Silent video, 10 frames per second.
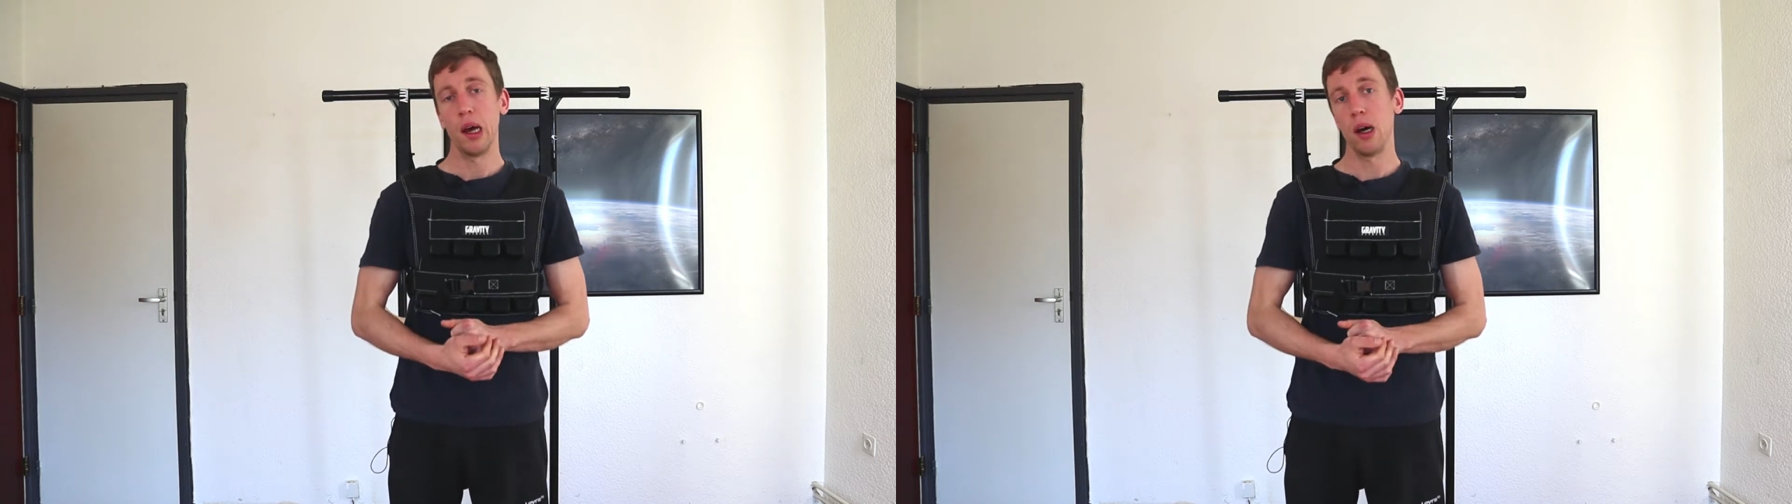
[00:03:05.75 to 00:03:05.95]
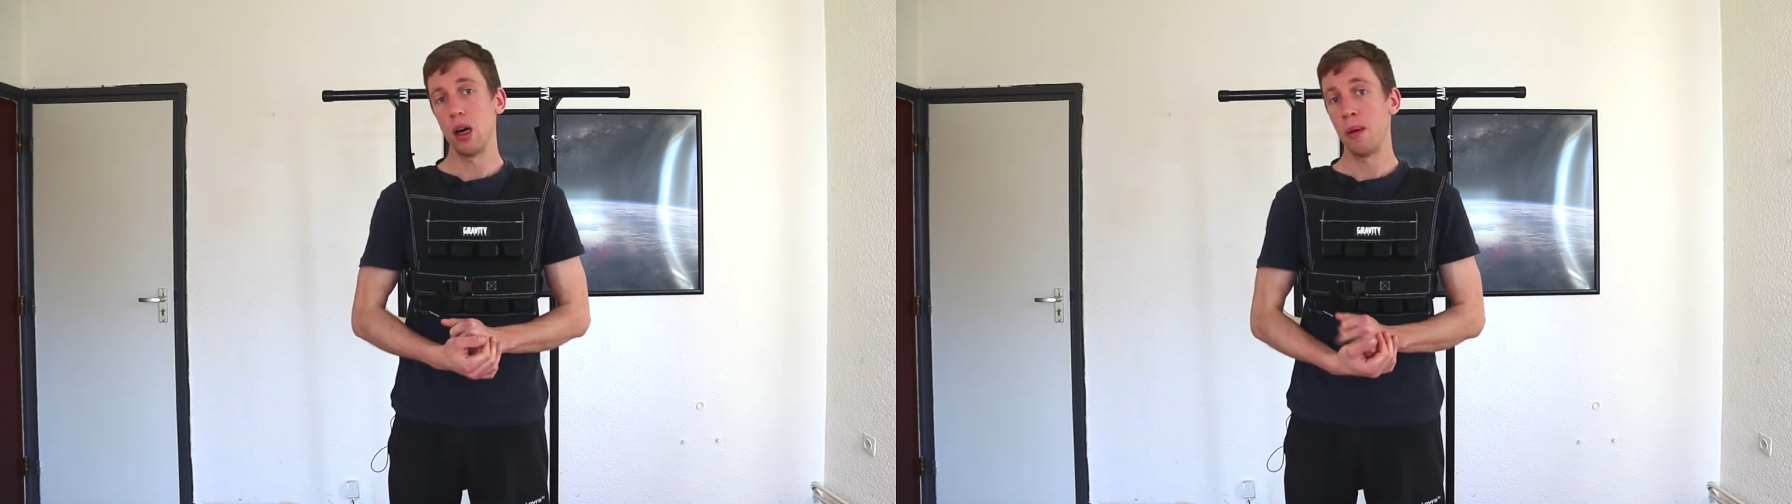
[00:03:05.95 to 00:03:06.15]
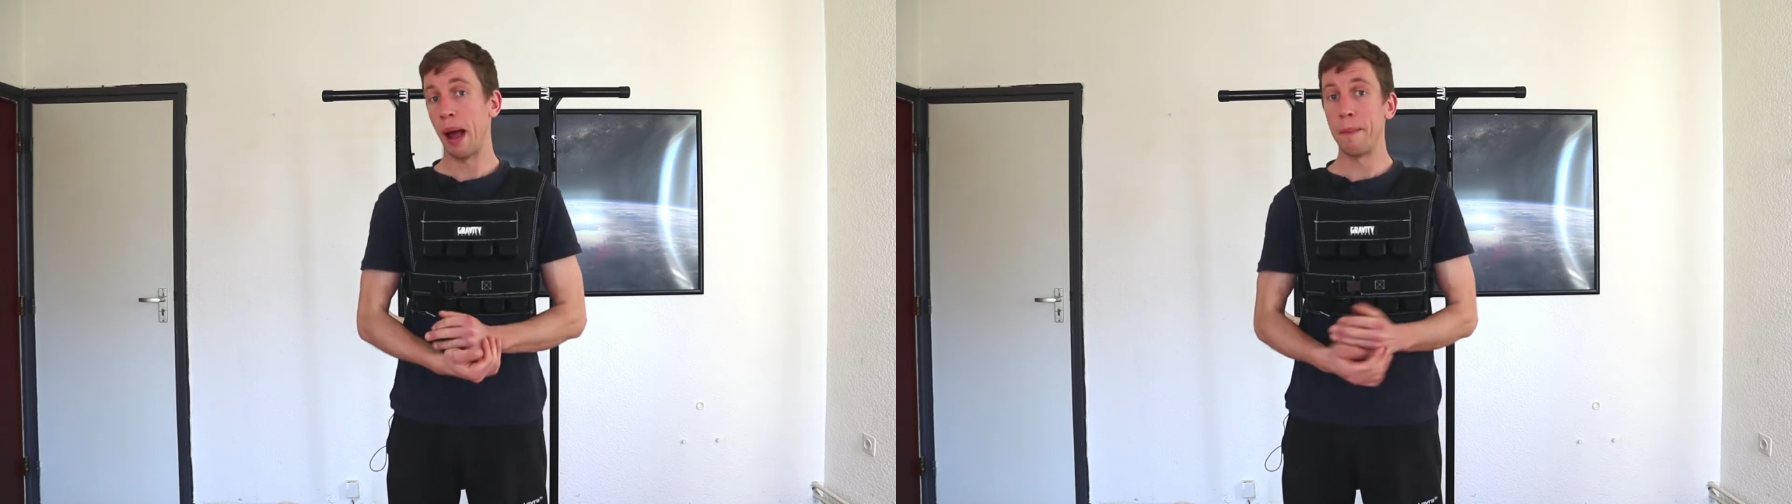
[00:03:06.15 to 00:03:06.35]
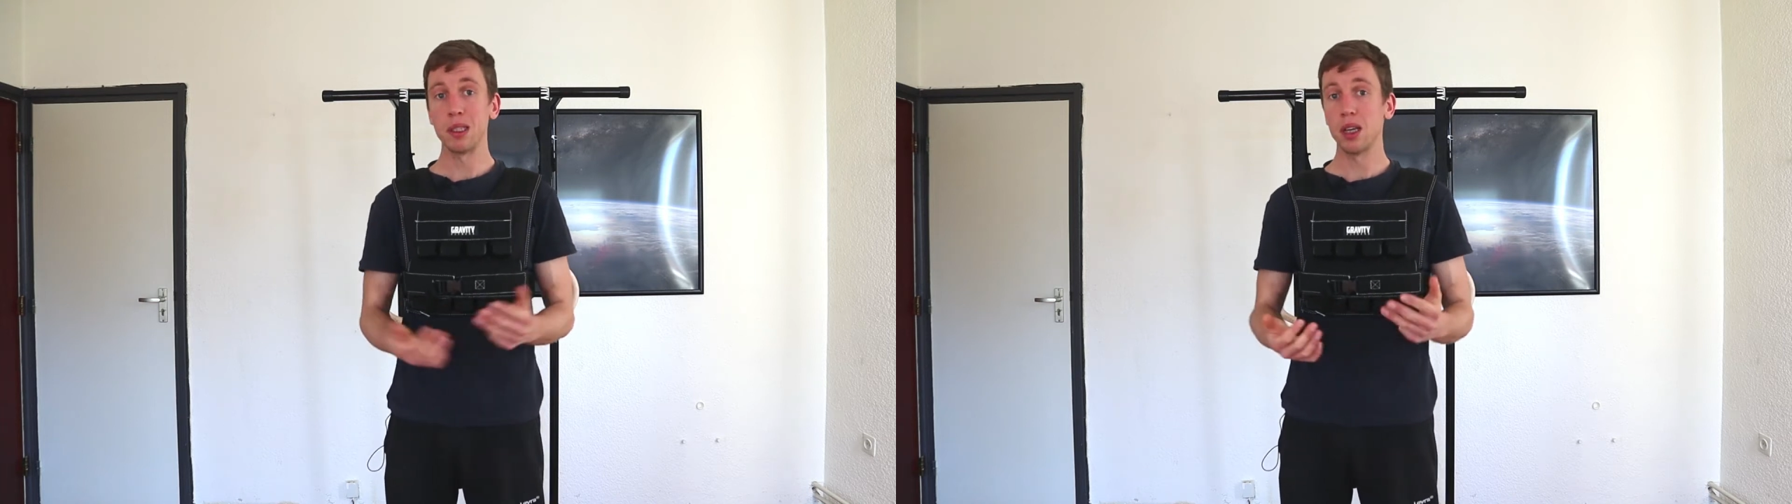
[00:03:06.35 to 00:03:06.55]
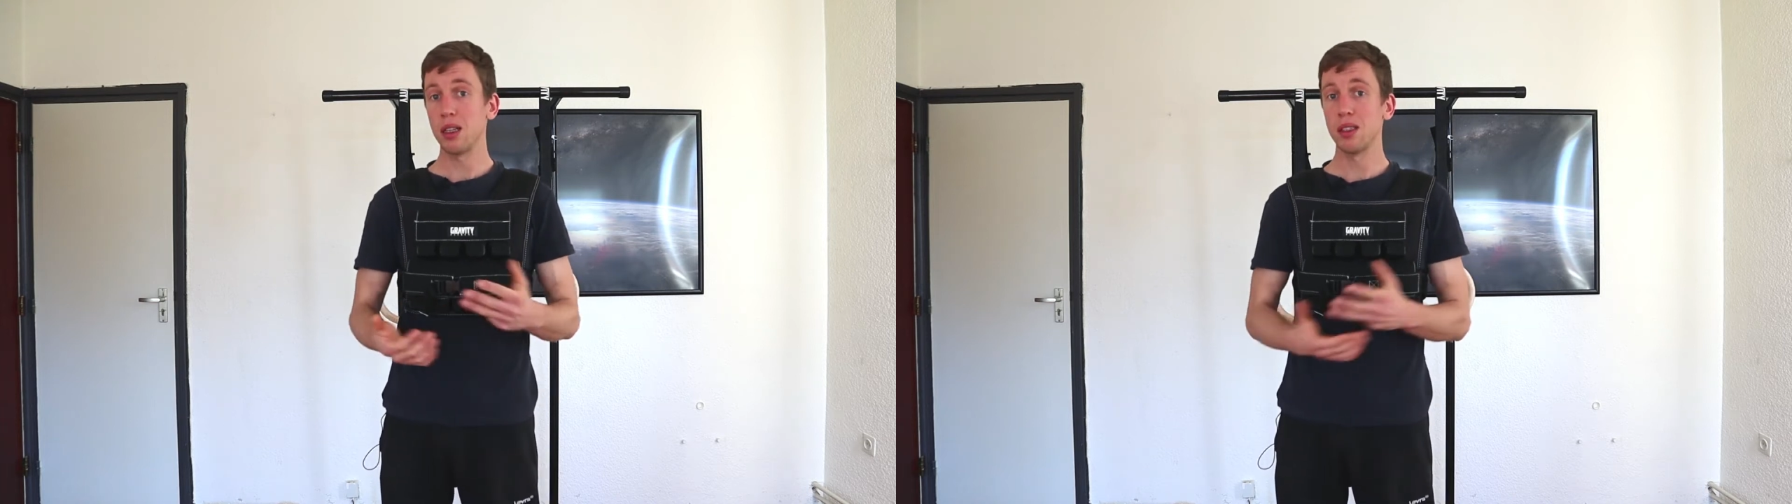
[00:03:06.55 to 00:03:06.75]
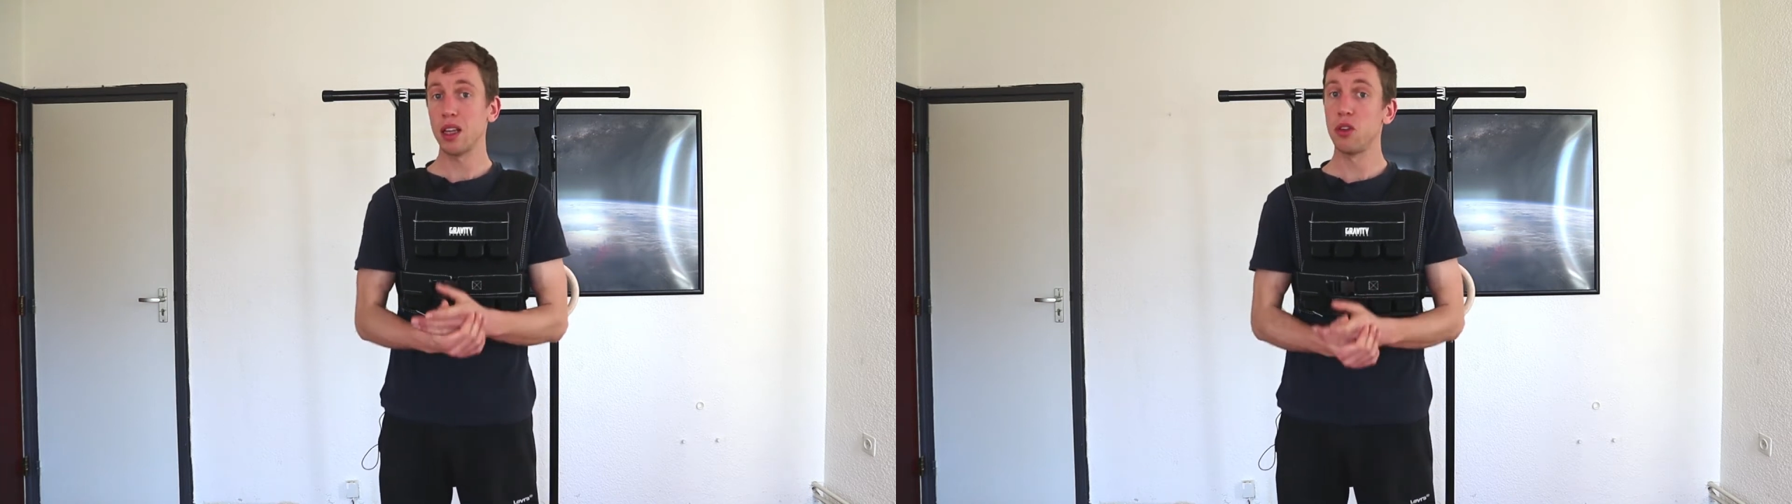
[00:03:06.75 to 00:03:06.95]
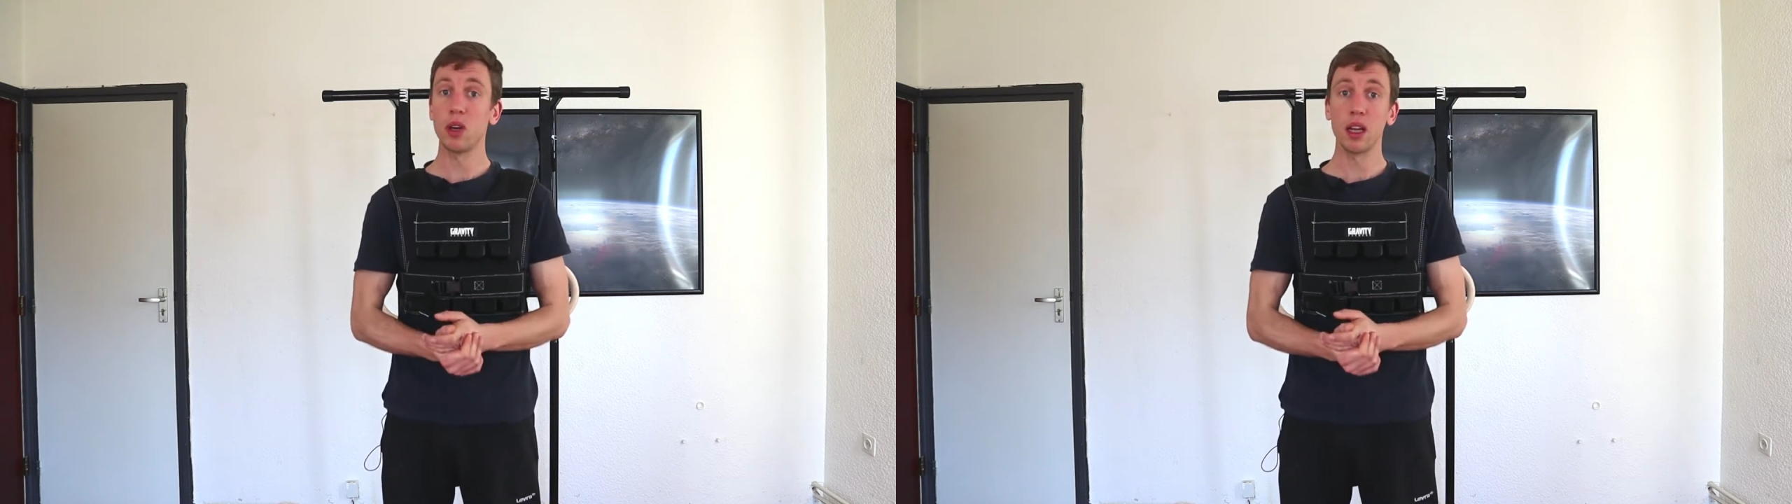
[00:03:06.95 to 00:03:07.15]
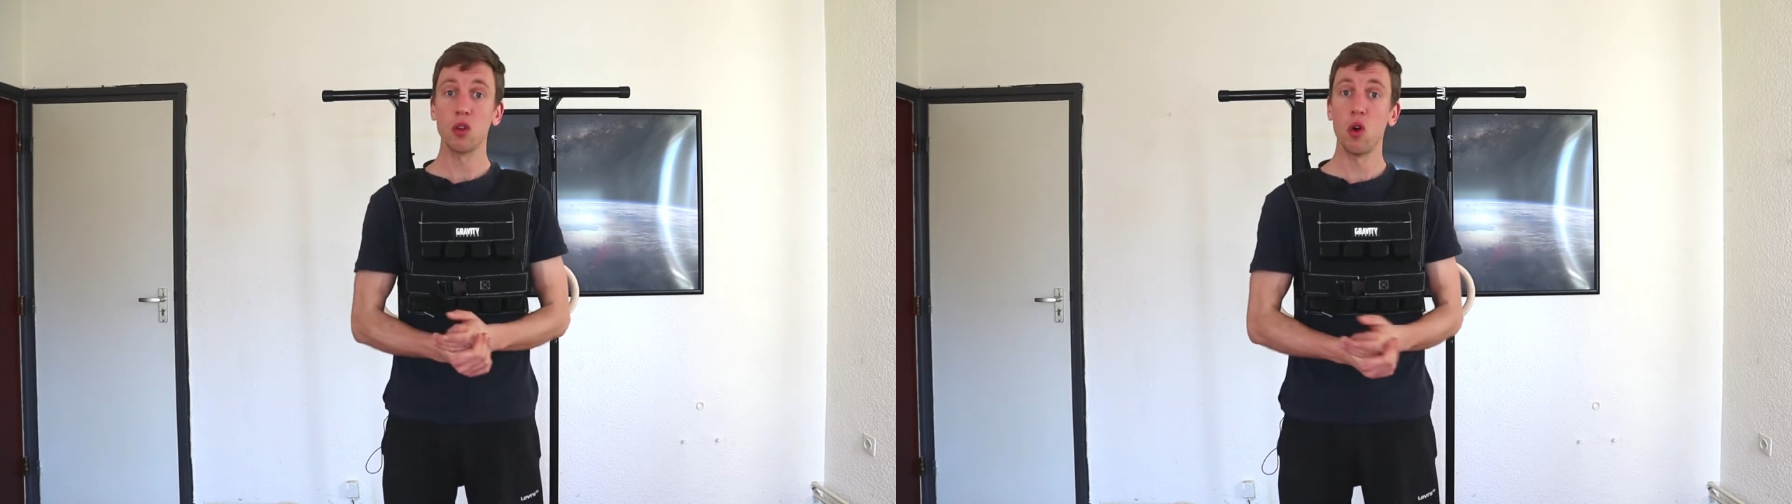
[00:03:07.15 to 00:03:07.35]
And besides that,
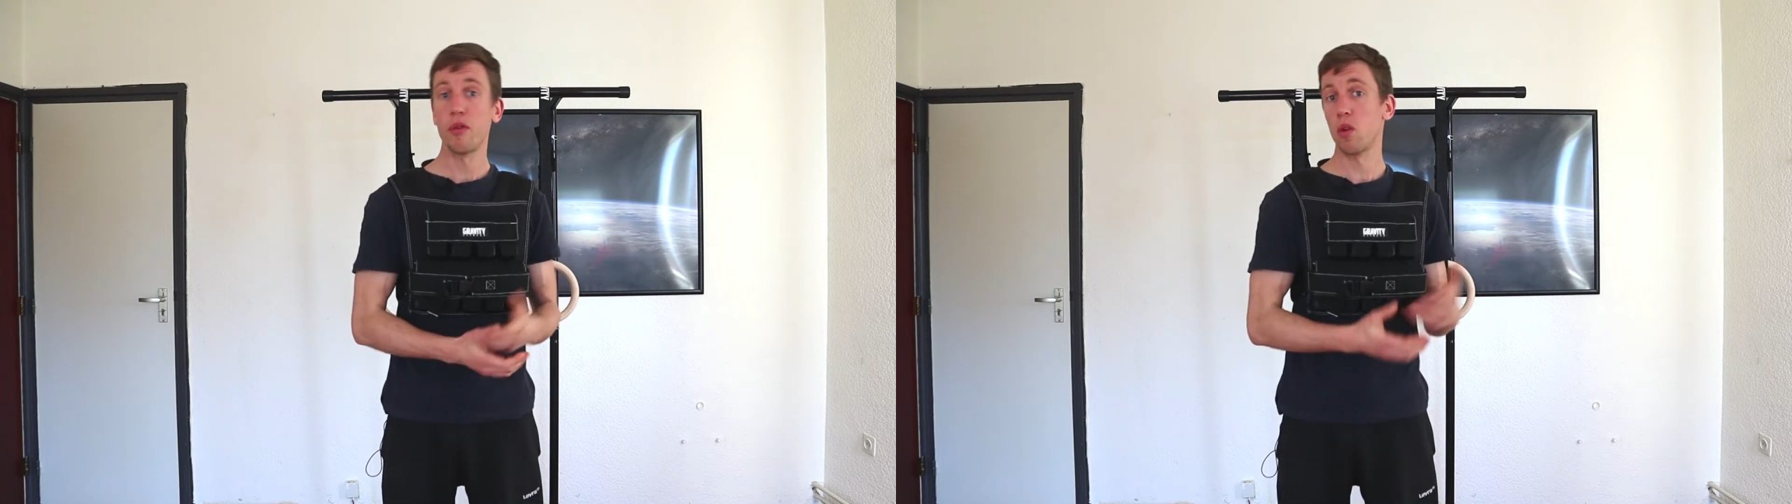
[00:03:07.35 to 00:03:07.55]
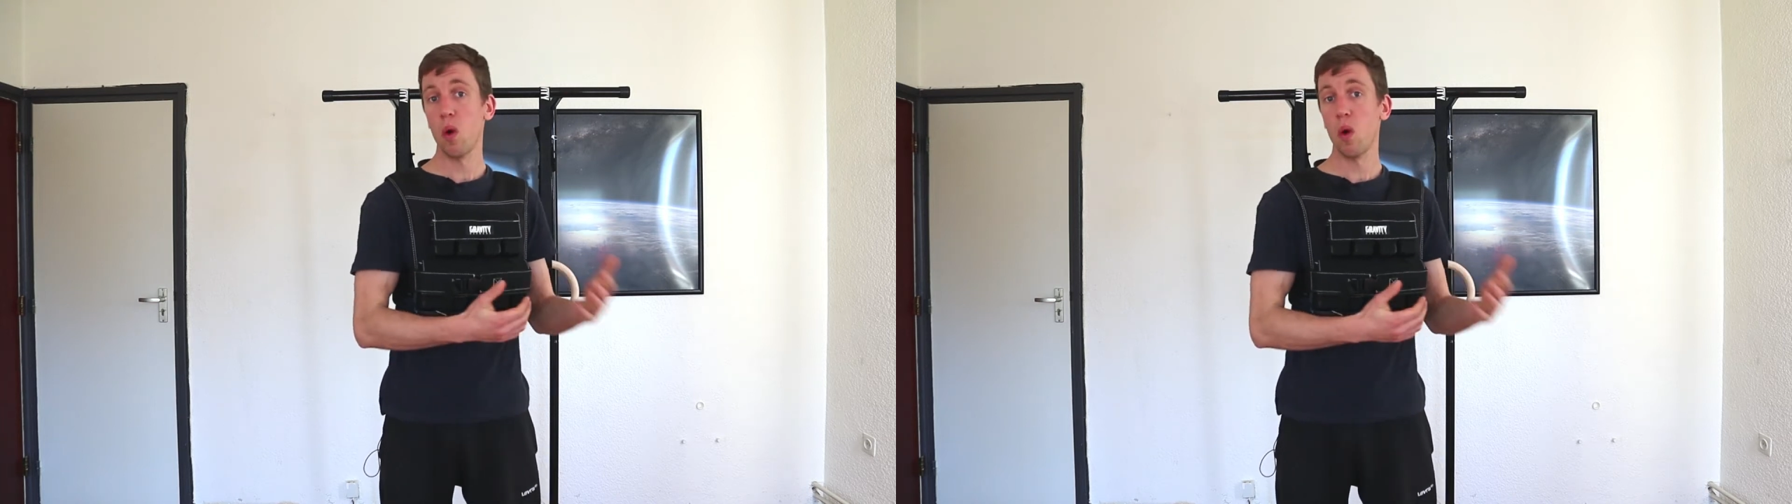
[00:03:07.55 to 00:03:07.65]
you can go for